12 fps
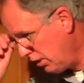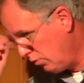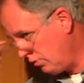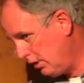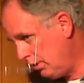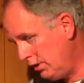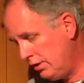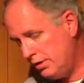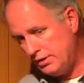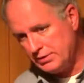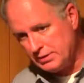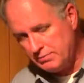know,
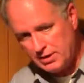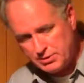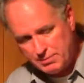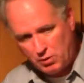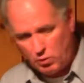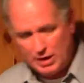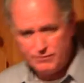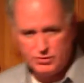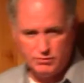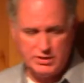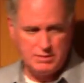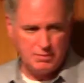sometimes my wife
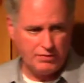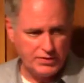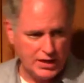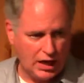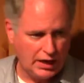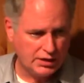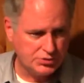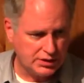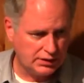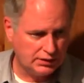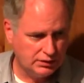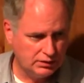don't need my theology.